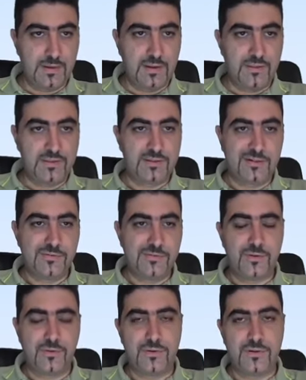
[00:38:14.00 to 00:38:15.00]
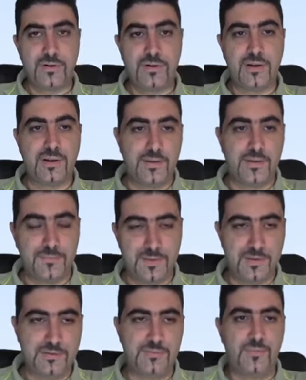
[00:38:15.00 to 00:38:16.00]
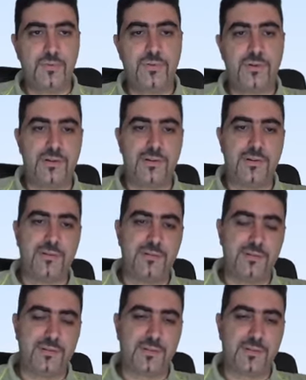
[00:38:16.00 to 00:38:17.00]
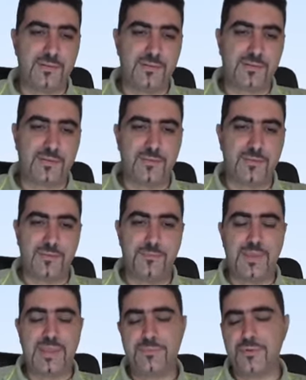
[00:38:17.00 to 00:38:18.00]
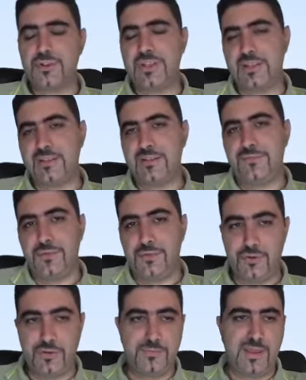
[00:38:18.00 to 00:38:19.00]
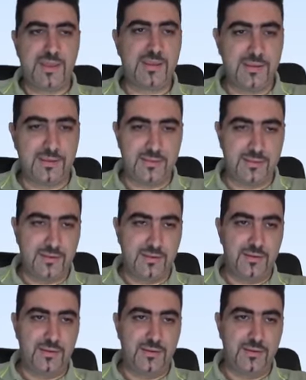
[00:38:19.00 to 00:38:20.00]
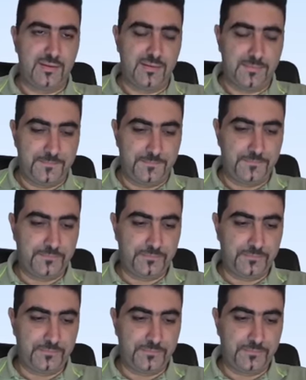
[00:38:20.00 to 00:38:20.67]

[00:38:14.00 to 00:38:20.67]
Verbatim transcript: now, this closed corner um, is more makes more sense if we show it back in the um,